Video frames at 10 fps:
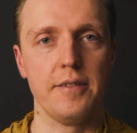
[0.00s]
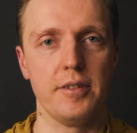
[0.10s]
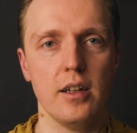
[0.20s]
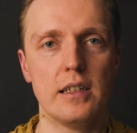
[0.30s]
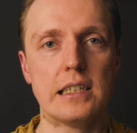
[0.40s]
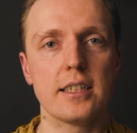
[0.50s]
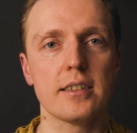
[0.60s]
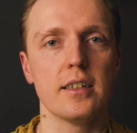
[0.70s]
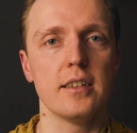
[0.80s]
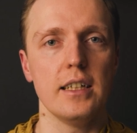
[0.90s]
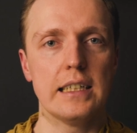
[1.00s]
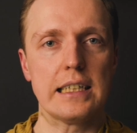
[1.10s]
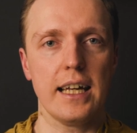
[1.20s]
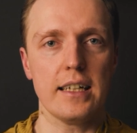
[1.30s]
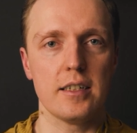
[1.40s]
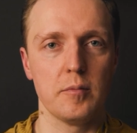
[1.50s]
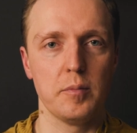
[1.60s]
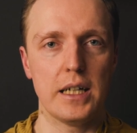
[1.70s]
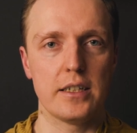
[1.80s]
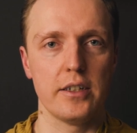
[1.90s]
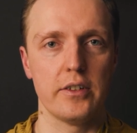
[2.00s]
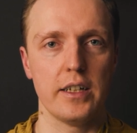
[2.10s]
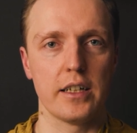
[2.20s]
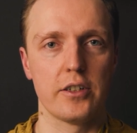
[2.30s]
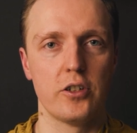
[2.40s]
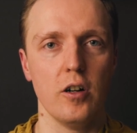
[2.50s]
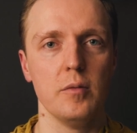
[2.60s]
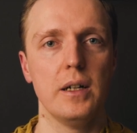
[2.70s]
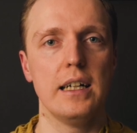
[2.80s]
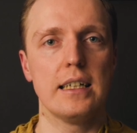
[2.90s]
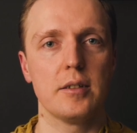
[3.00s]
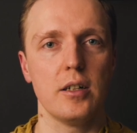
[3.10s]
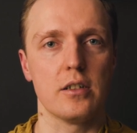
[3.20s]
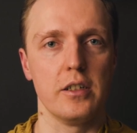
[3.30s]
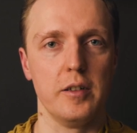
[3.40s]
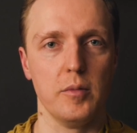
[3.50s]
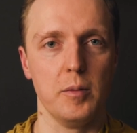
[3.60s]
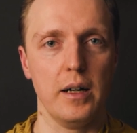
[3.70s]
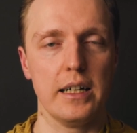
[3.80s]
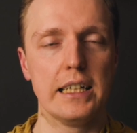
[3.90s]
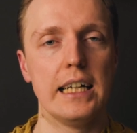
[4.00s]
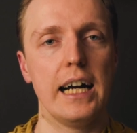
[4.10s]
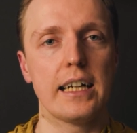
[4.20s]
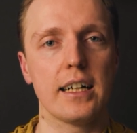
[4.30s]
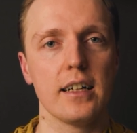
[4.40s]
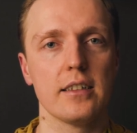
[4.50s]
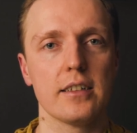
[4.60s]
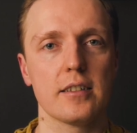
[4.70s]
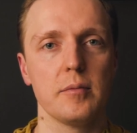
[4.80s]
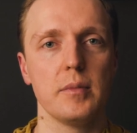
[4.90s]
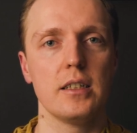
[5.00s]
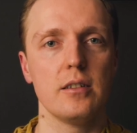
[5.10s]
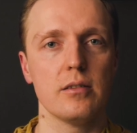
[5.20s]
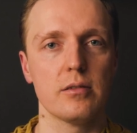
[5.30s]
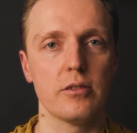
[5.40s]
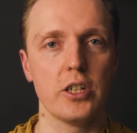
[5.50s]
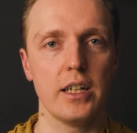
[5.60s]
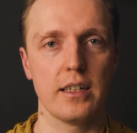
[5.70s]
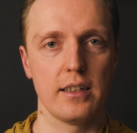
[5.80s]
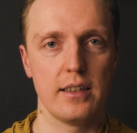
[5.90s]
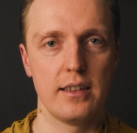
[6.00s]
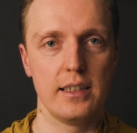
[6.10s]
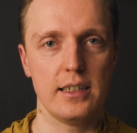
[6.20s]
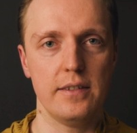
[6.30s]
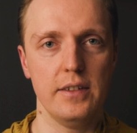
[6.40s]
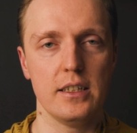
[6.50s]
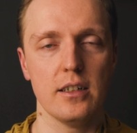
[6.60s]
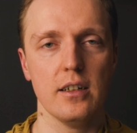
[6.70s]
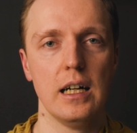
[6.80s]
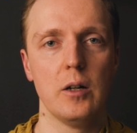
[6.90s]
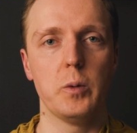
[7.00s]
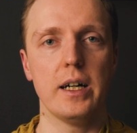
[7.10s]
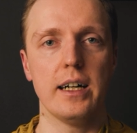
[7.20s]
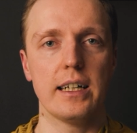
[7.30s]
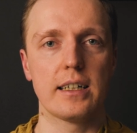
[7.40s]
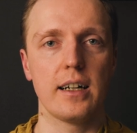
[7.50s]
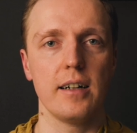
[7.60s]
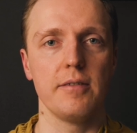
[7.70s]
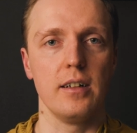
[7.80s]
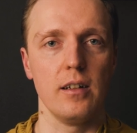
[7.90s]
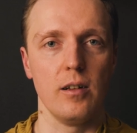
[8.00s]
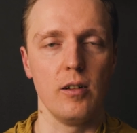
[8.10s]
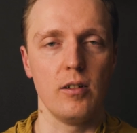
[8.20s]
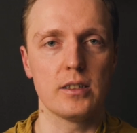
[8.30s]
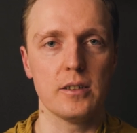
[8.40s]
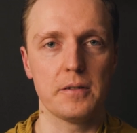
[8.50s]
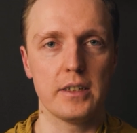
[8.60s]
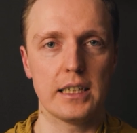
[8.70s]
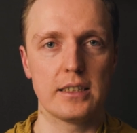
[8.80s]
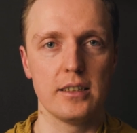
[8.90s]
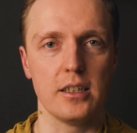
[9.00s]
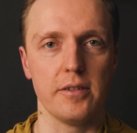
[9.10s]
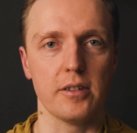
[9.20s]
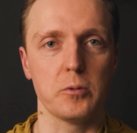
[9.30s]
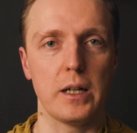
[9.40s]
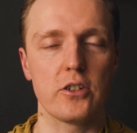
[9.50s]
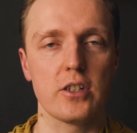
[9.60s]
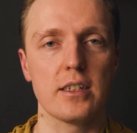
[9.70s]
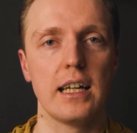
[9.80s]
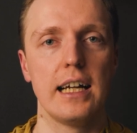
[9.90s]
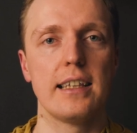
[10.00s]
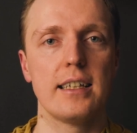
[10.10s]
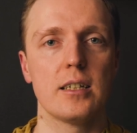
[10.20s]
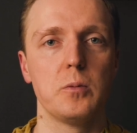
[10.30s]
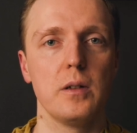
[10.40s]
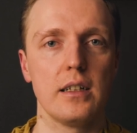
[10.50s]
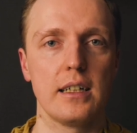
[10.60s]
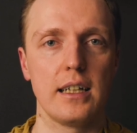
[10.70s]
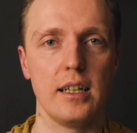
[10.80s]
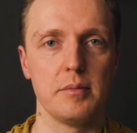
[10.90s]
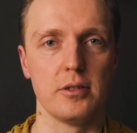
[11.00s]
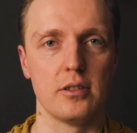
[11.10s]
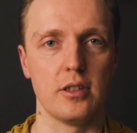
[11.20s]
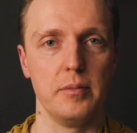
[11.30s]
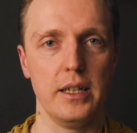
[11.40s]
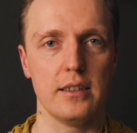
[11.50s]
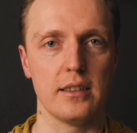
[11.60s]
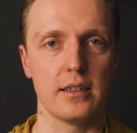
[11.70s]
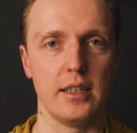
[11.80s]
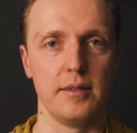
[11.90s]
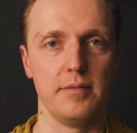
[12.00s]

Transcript: if you're interested in getting better React job and earning more money, I highly recommend you to check this video where I cover lots of React interview questions that will help you tremendously.